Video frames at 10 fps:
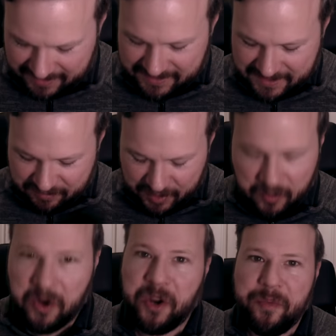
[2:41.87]
this is me
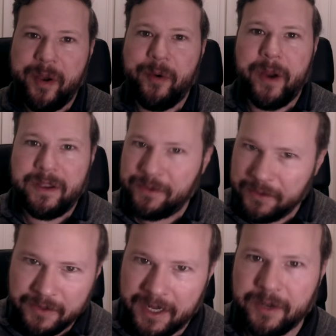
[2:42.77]
working my way
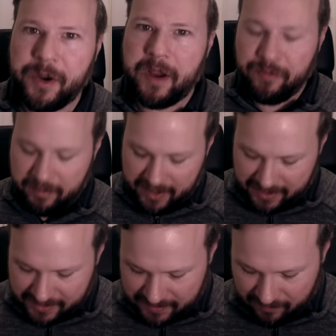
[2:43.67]
through that
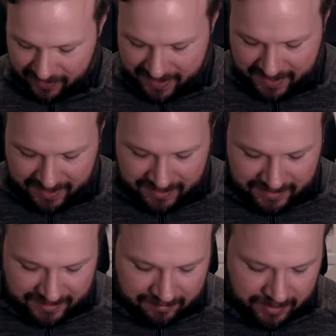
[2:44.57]
graphomania.
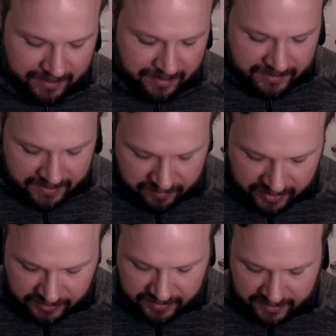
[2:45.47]
Uh, but there's some
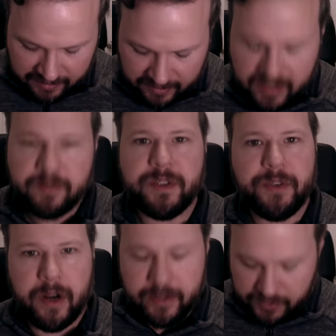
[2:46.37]
interesting themes
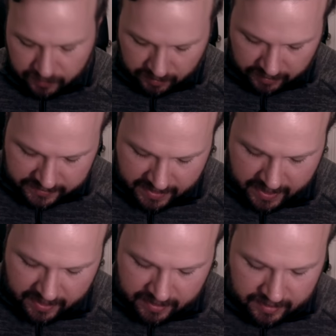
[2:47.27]
throughout his works.
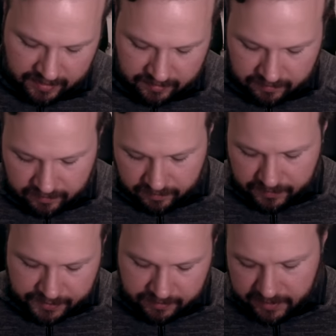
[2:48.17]
Um,
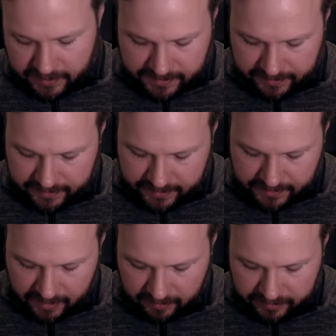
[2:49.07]
too many to list,
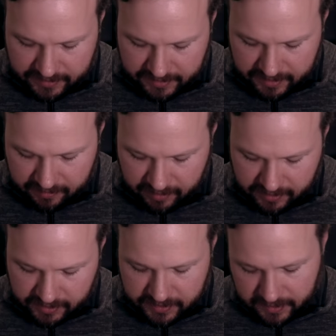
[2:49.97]
obviously, but
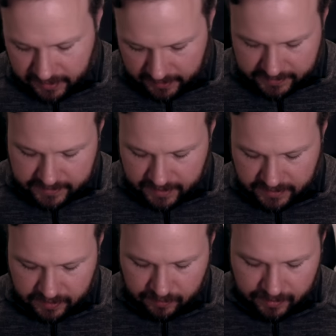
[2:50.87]
just to get a
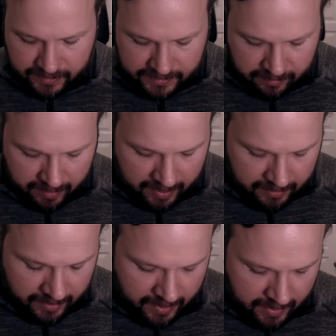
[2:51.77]
sense of what he's
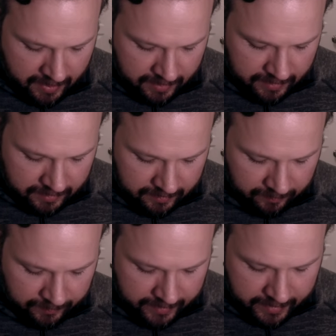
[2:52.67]
about
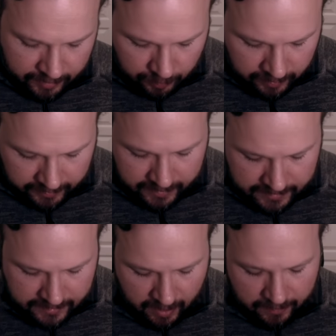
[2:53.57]
um,
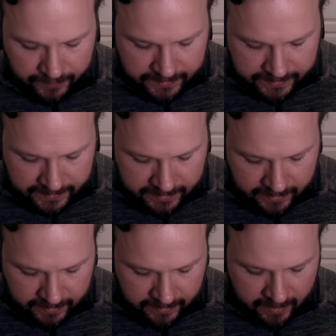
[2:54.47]
inwardness,
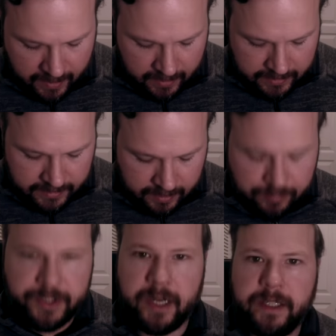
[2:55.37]
authenticity,
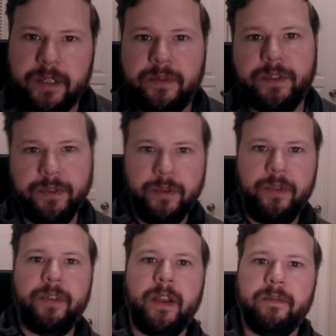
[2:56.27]
subjective
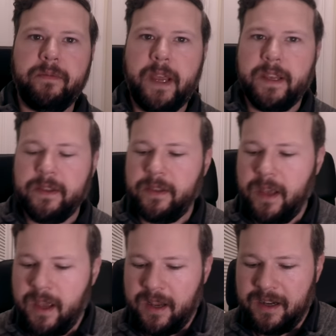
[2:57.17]
truth, and faith.
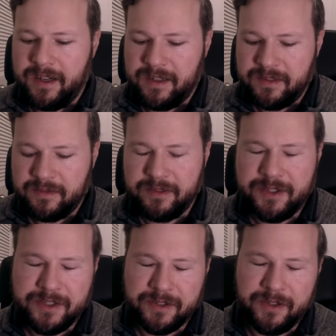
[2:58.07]
Um,
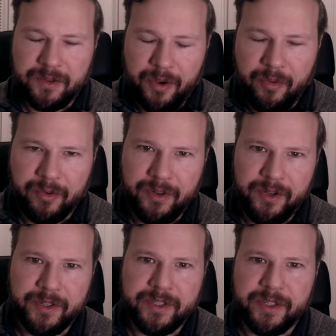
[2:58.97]
these are all
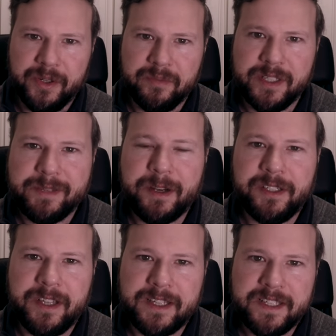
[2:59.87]
overloaded terms, especially that